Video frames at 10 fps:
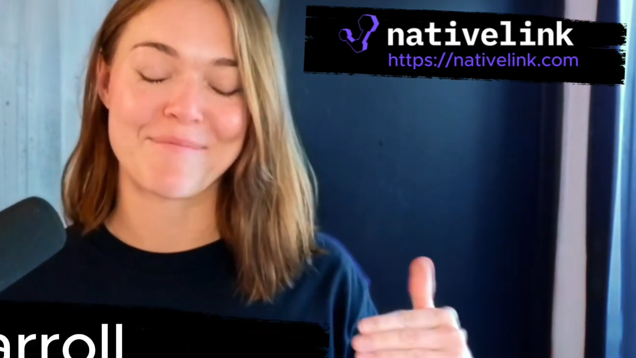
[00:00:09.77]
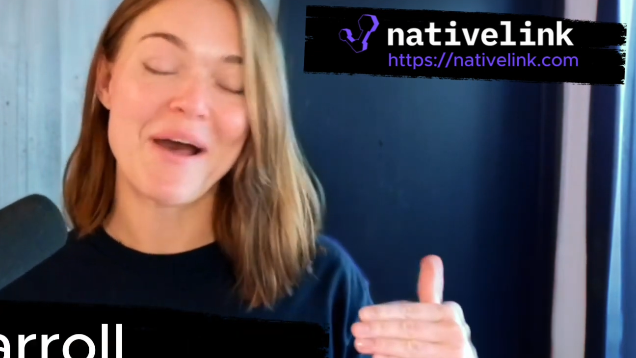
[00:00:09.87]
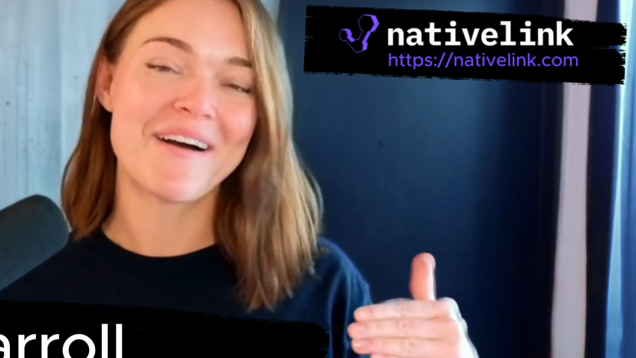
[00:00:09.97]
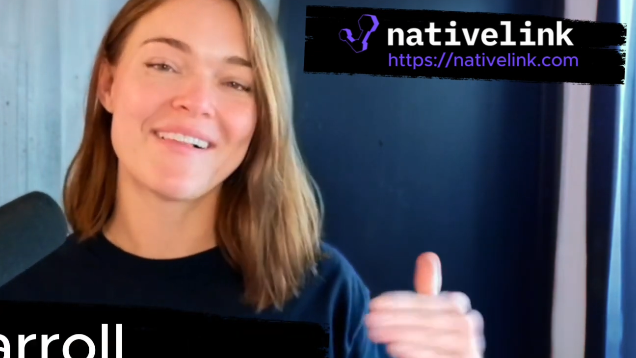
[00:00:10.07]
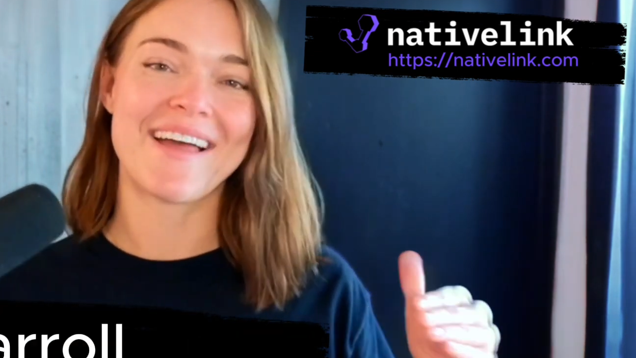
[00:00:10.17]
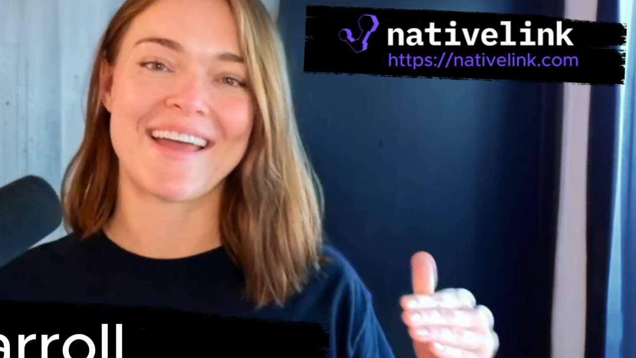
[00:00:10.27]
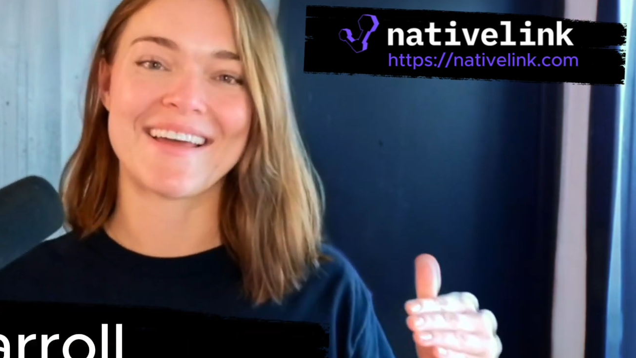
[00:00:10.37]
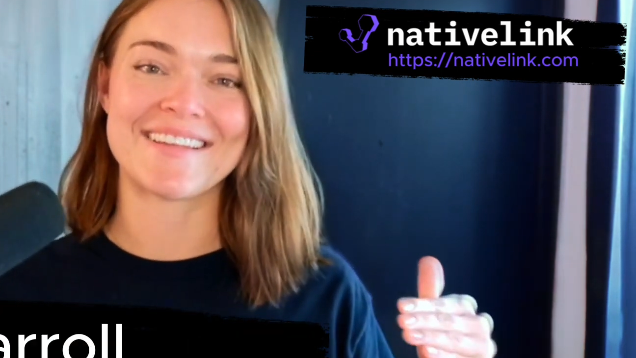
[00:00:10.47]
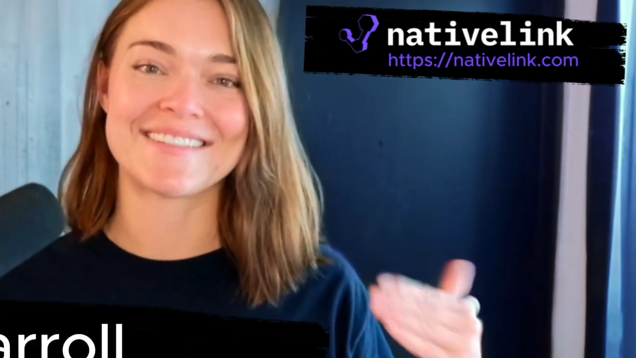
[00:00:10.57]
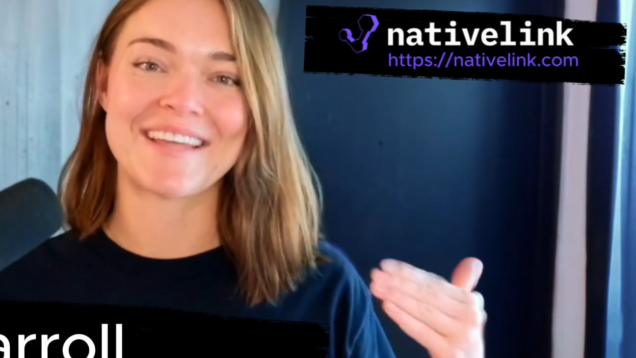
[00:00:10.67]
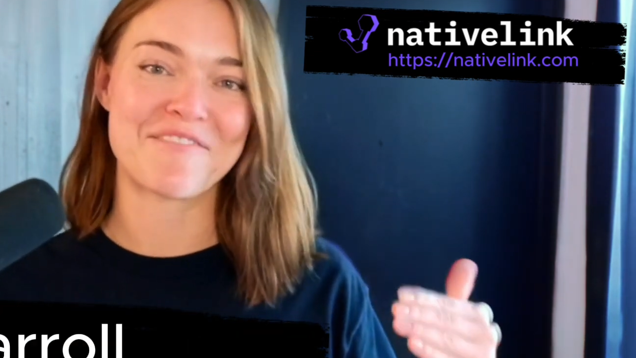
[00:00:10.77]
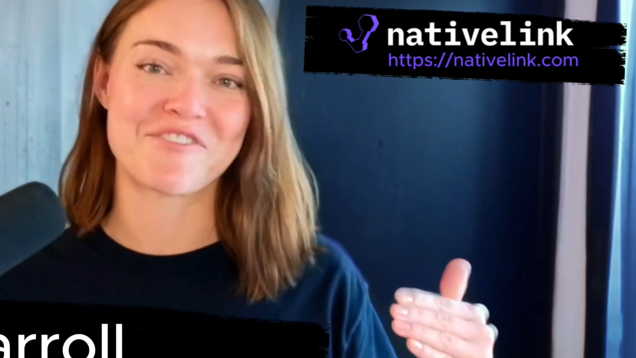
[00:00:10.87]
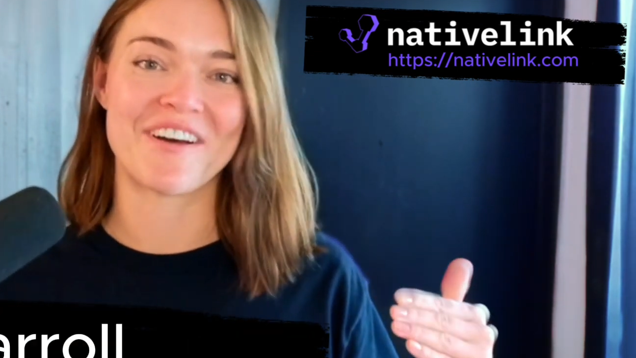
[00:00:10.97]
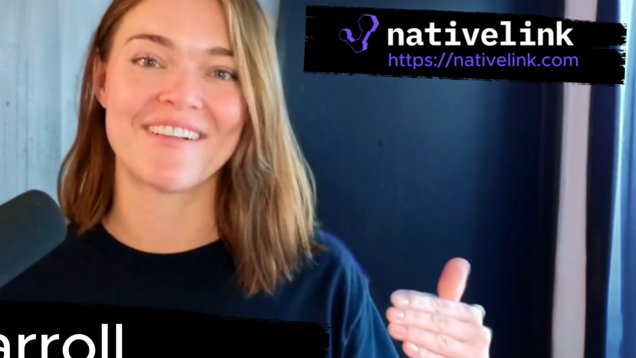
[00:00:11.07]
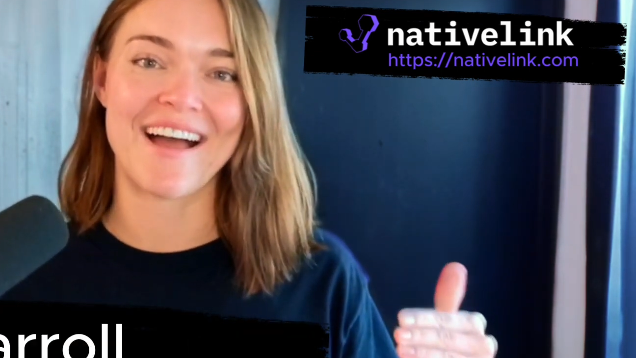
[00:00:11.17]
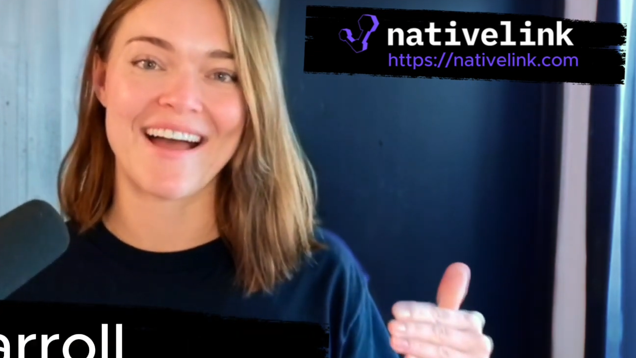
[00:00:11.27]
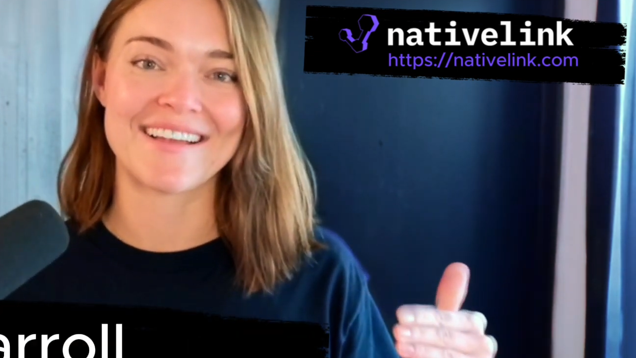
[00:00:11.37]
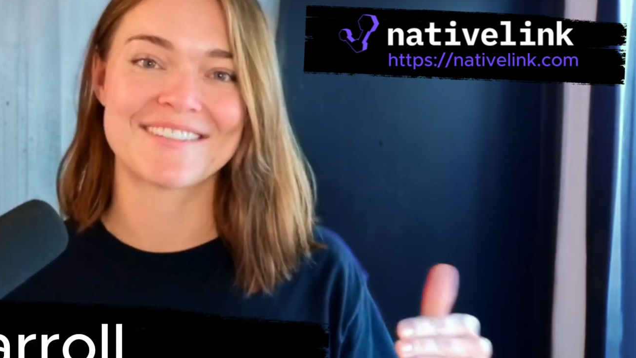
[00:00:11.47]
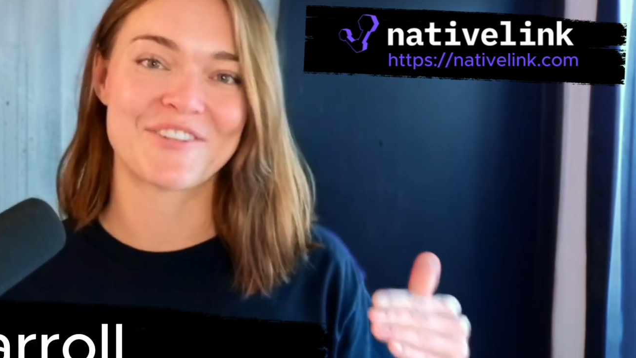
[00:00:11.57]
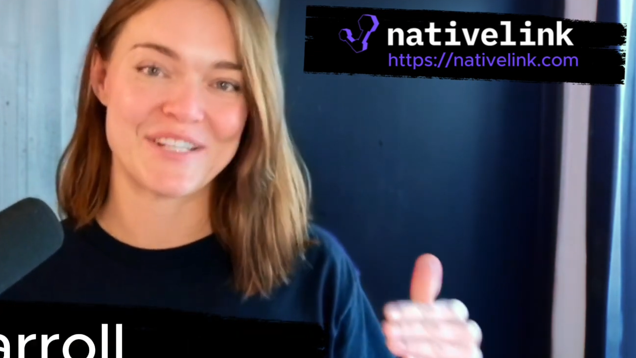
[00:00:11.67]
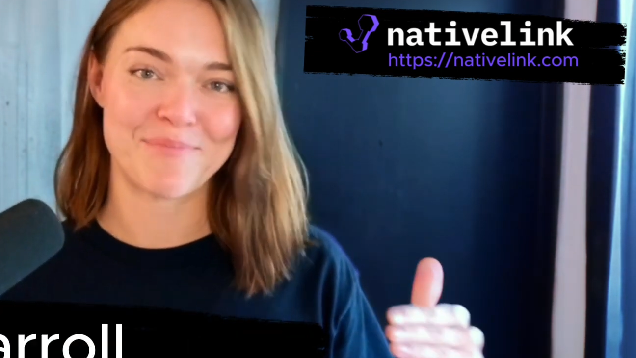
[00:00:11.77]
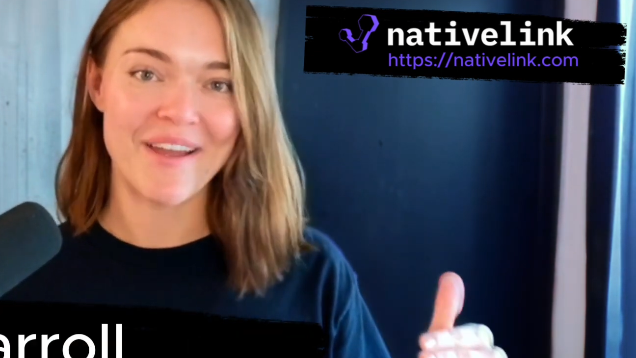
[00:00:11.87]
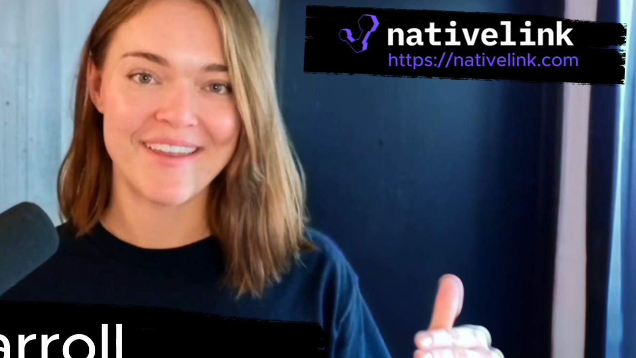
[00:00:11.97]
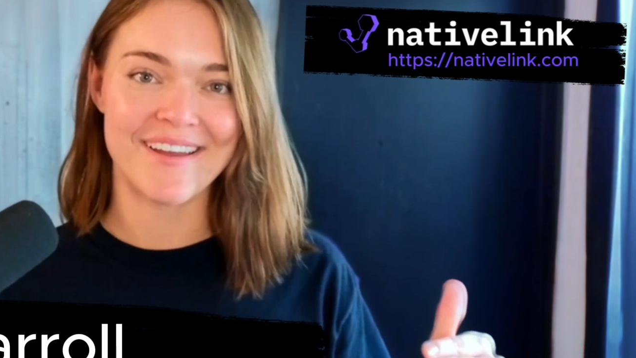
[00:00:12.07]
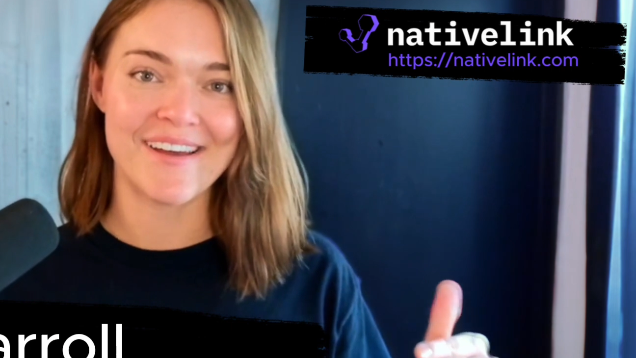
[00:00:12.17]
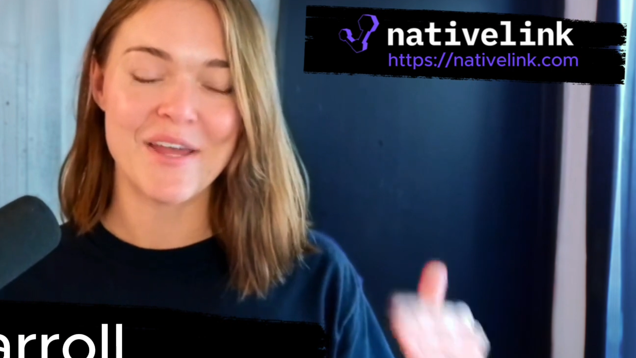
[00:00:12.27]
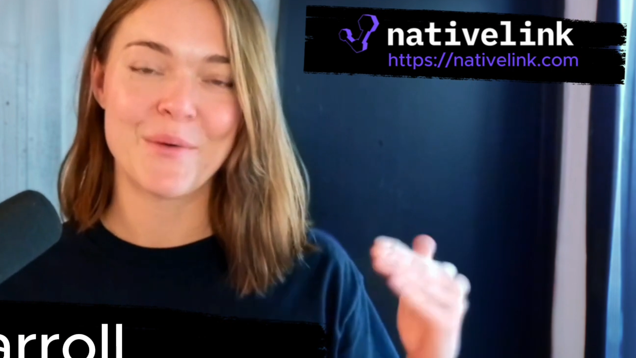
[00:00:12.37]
ML and DevRel at Machina,